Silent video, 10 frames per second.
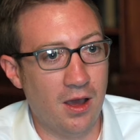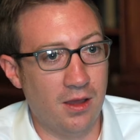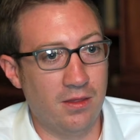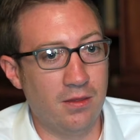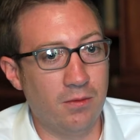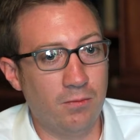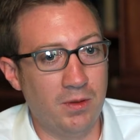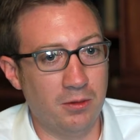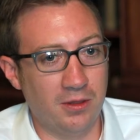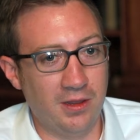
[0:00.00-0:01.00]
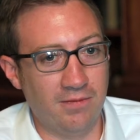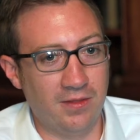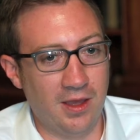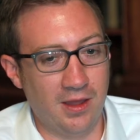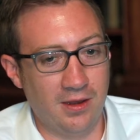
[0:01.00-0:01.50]
Uh, we believe
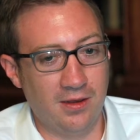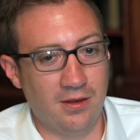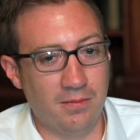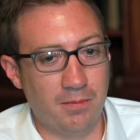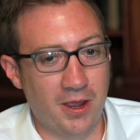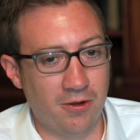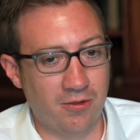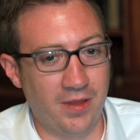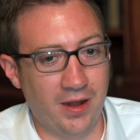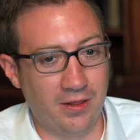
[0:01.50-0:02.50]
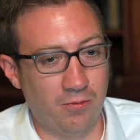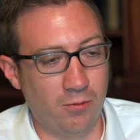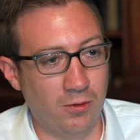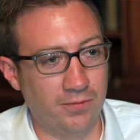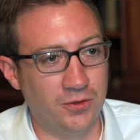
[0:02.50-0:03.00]
that by understanding the
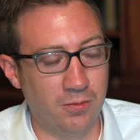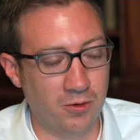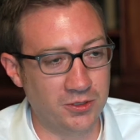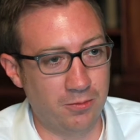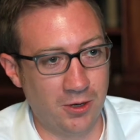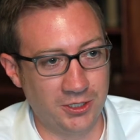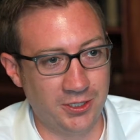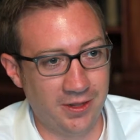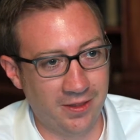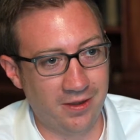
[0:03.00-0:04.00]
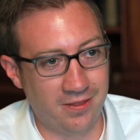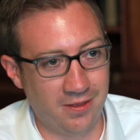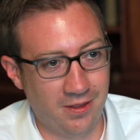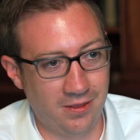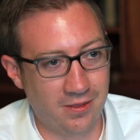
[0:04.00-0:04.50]
role of tumor suppression in the
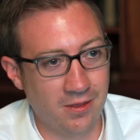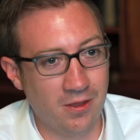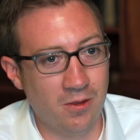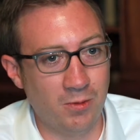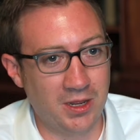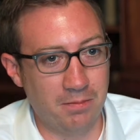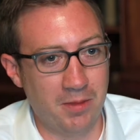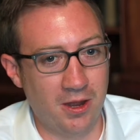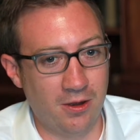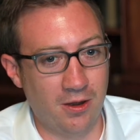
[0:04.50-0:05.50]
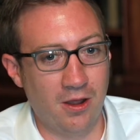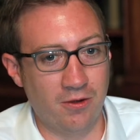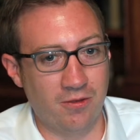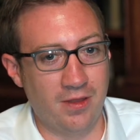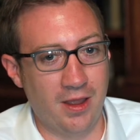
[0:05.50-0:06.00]
disease, we can better
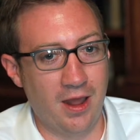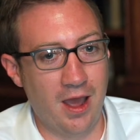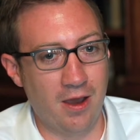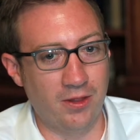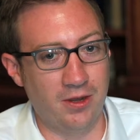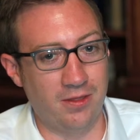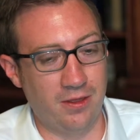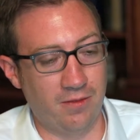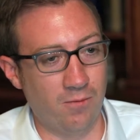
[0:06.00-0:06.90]
understand how the disease